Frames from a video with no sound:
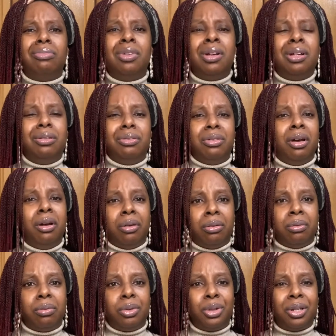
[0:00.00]
no
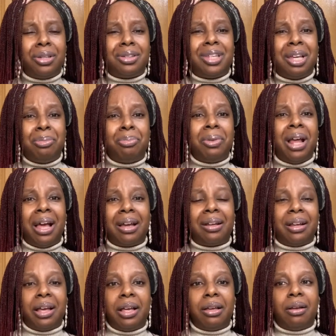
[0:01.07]
just say black
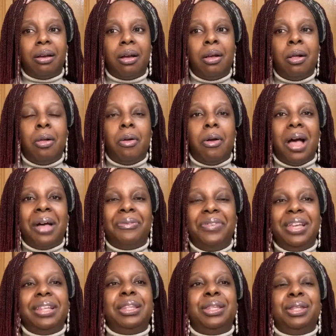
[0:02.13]
like i
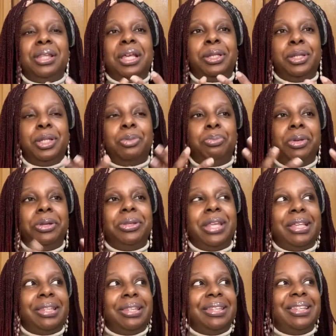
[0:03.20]
think there's this been
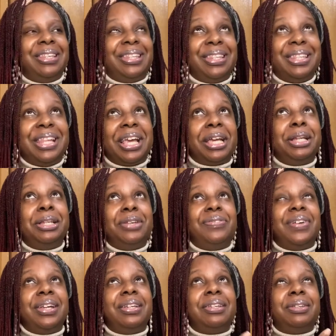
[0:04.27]
there's negative
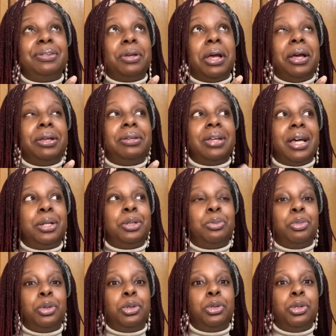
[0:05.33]

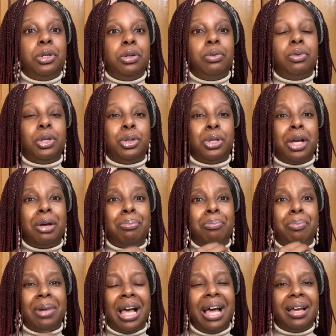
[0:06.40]
attachment to the term
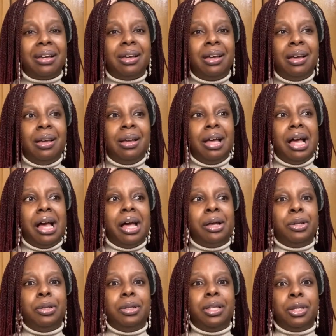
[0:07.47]
black
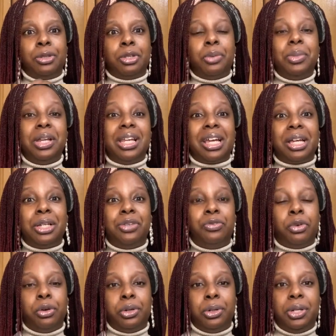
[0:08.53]
and there's so many negative
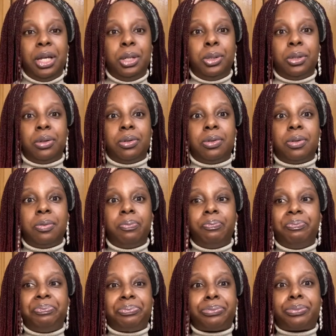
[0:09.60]
connotations
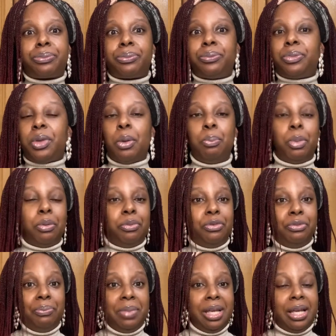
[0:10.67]
but with
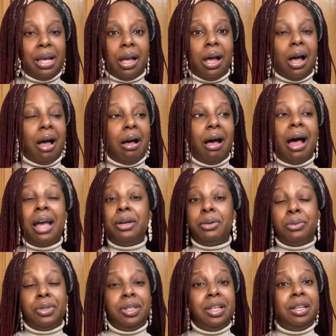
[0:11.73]
me i don't
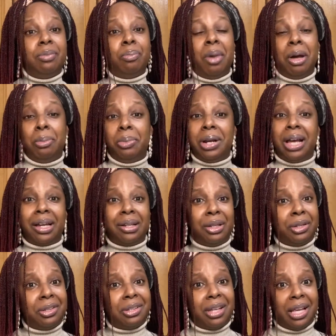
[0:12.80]
see my
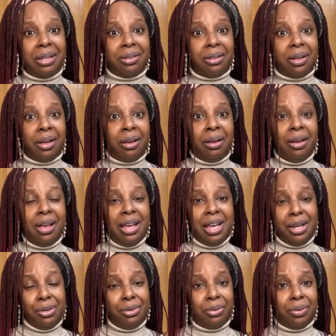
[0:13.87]
blackness as a
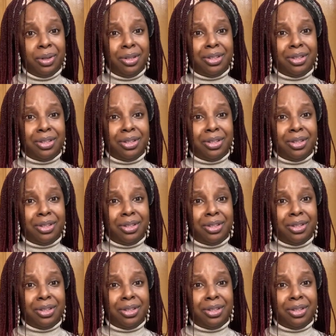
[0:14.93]
hindrance i